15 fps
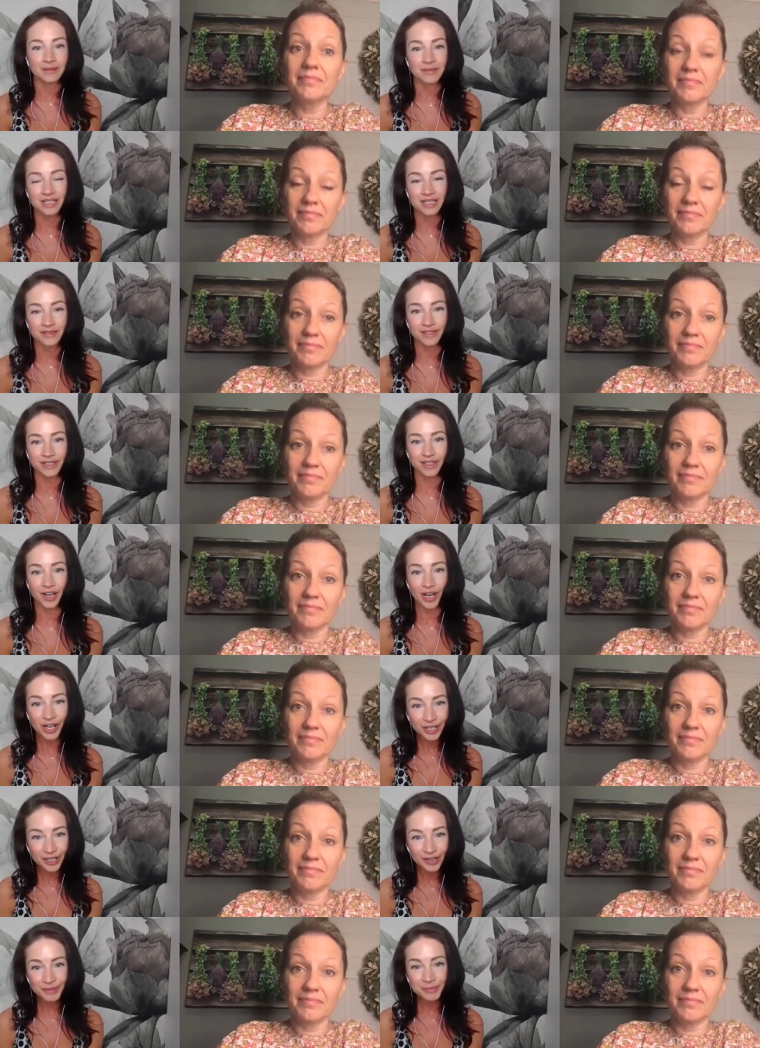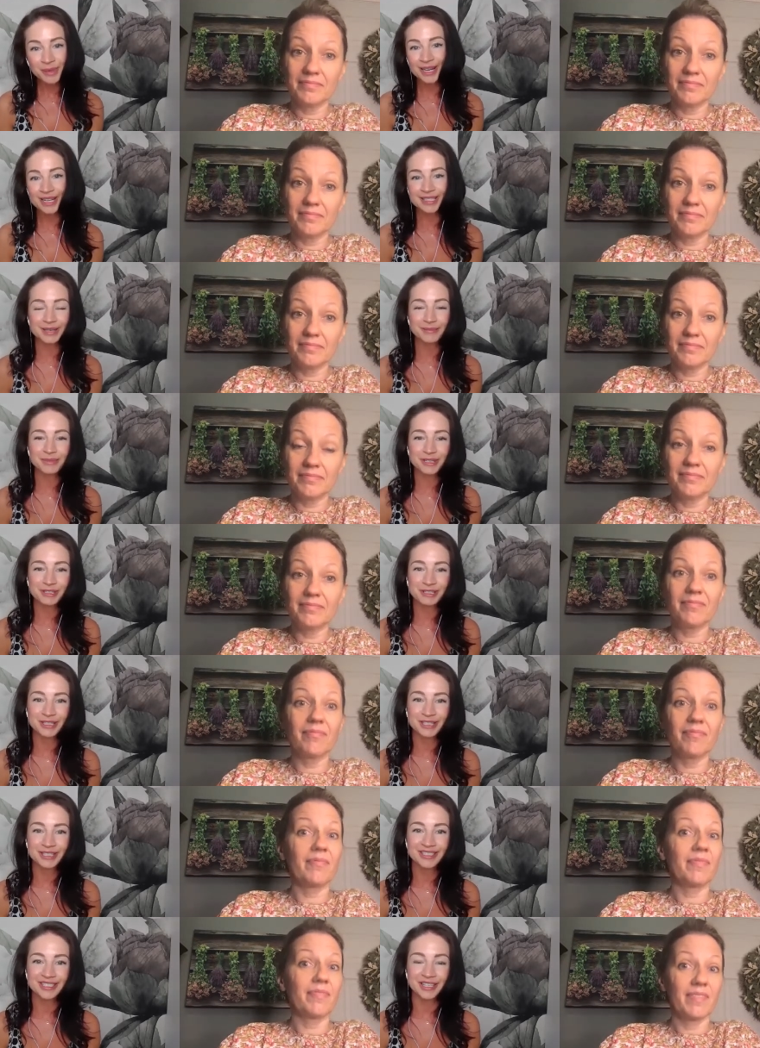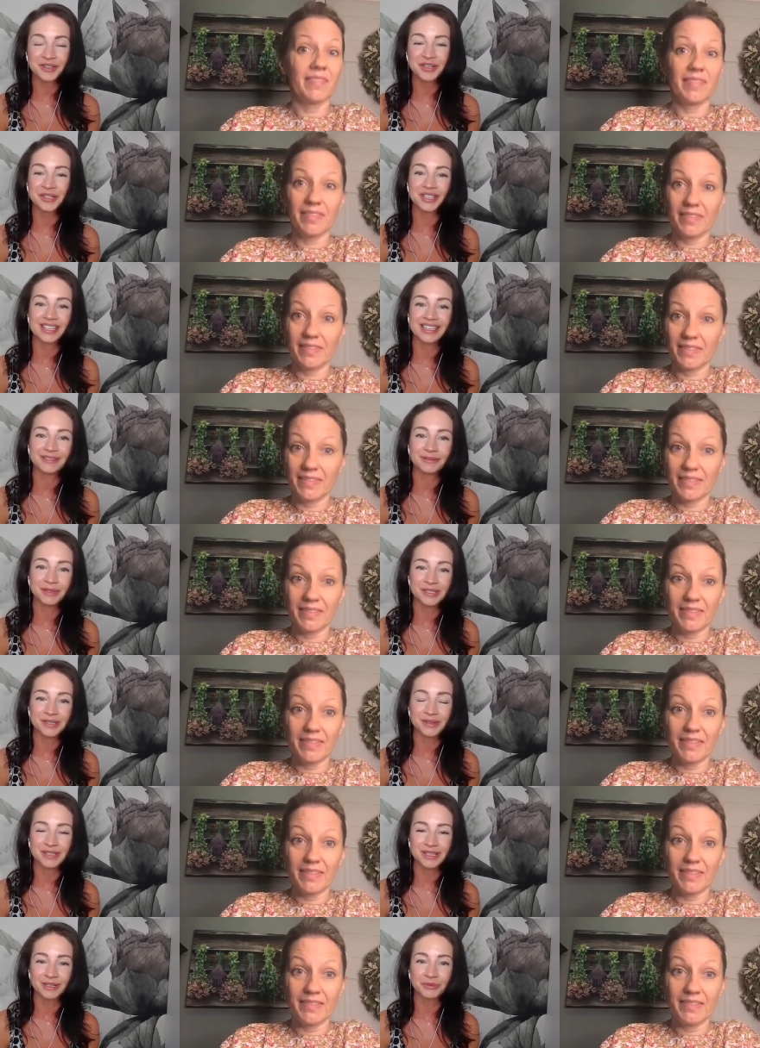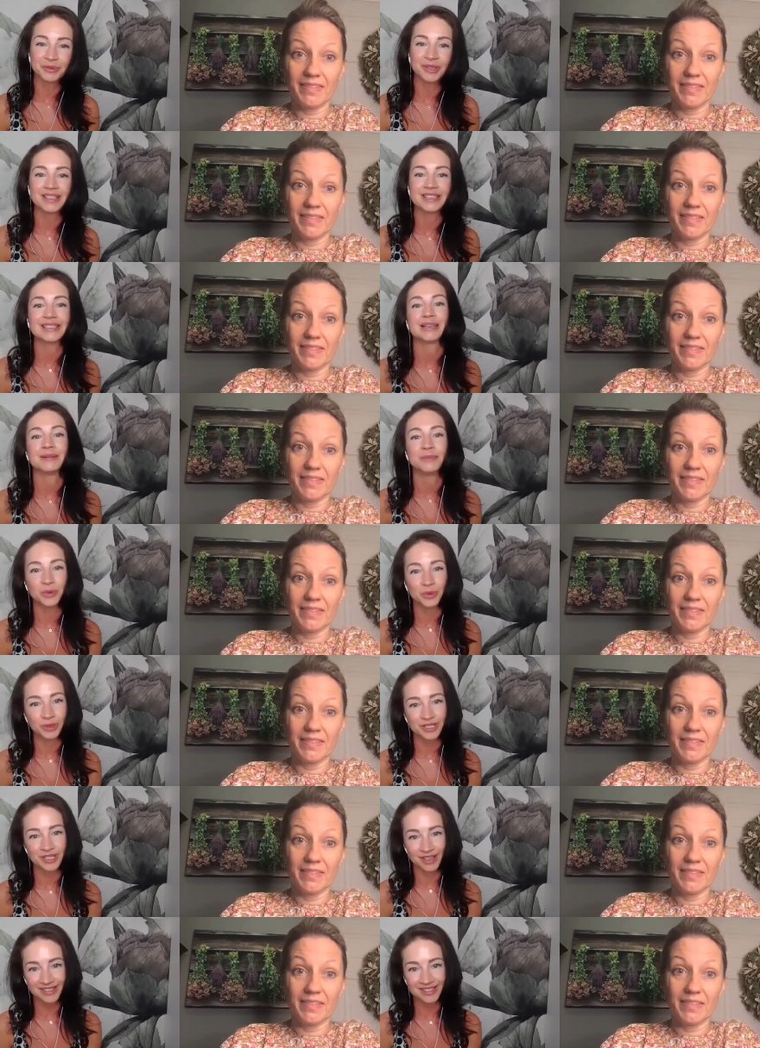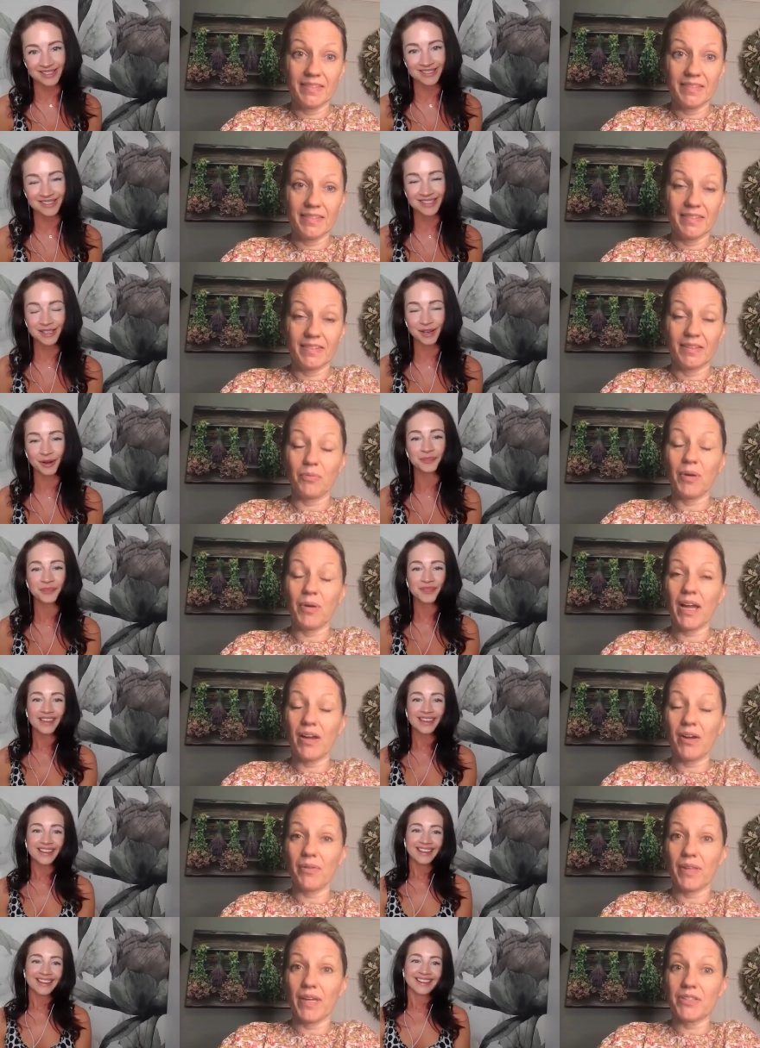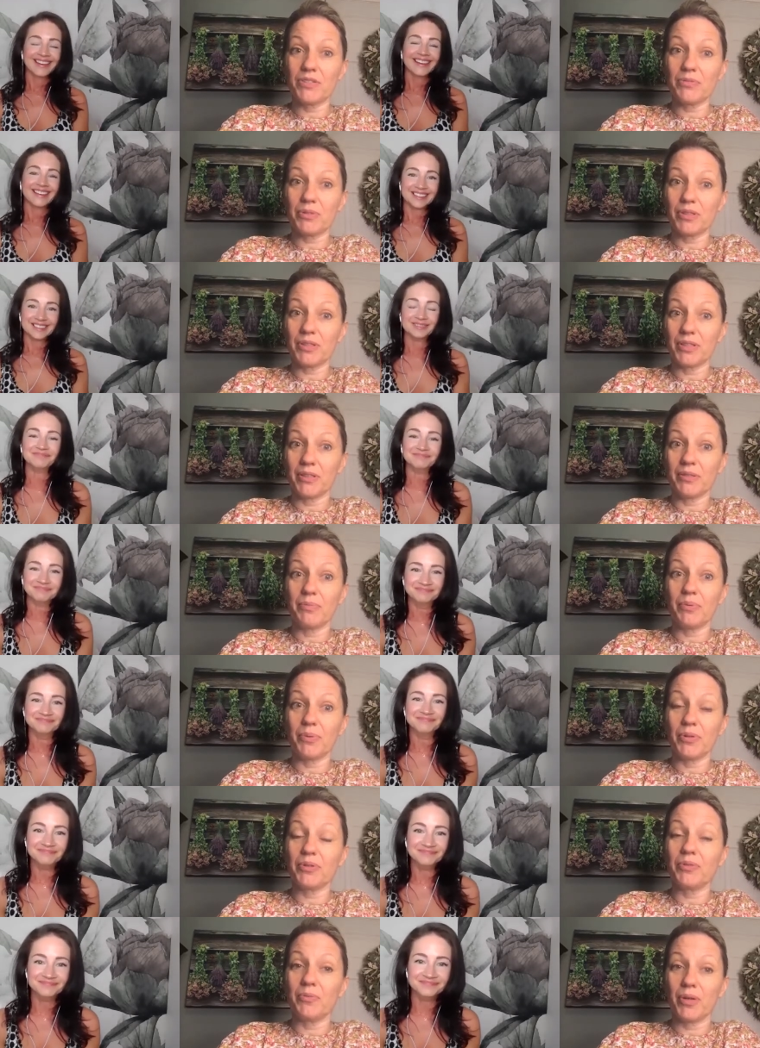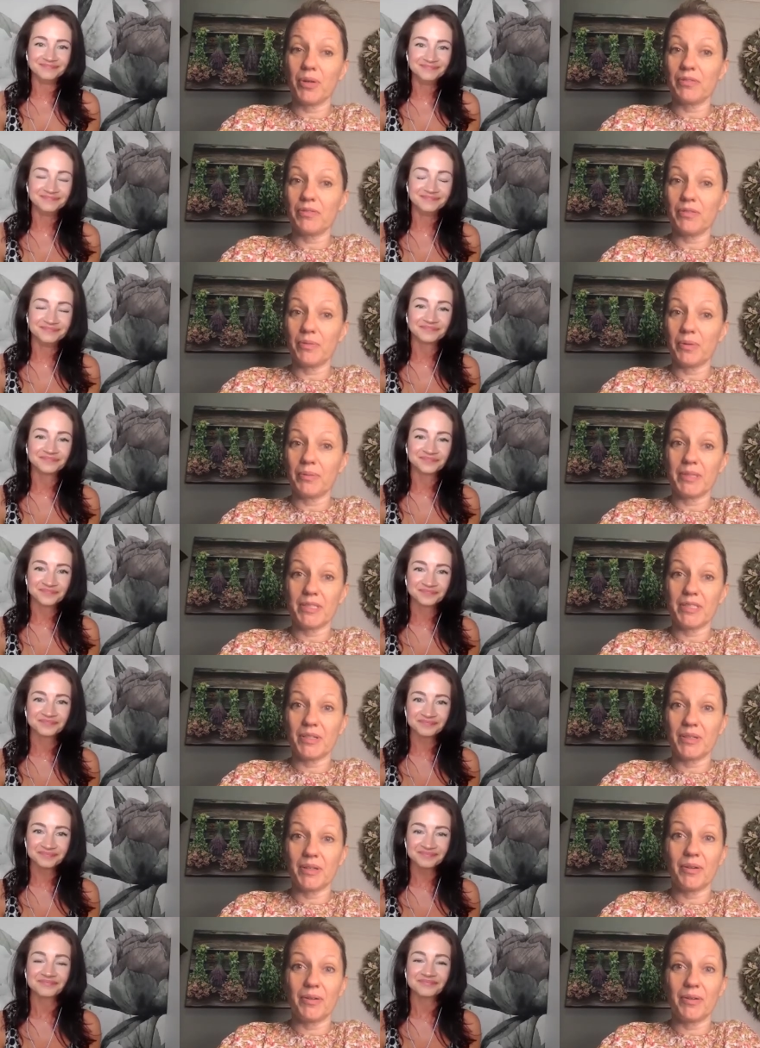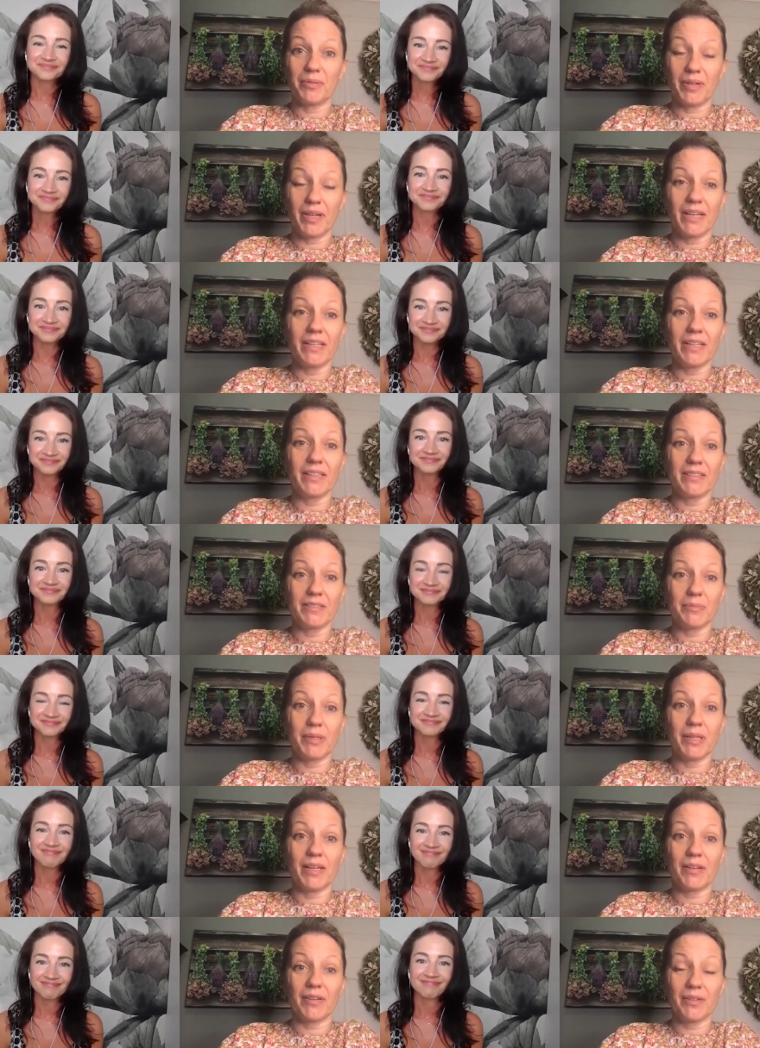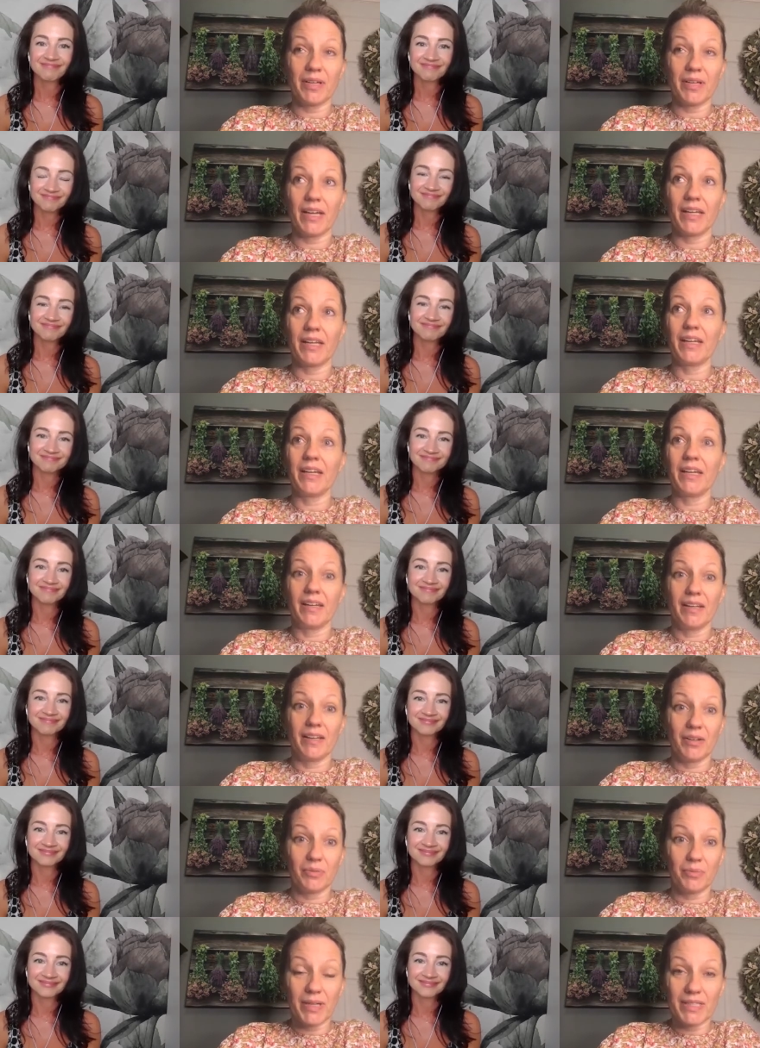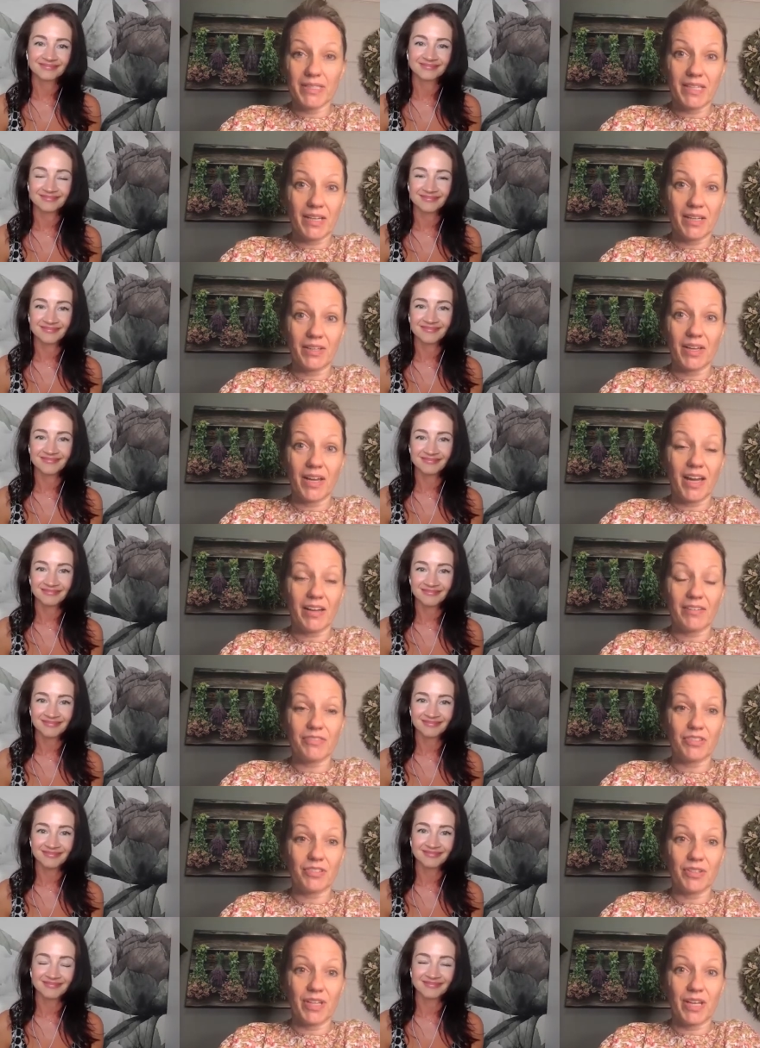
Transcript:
Speaker 1: even hotter than body temperature generally results in releasing more toxins. So,
Speaker 2: wow, that's a really important one for women to know, right? And to be like, okay, wait till after the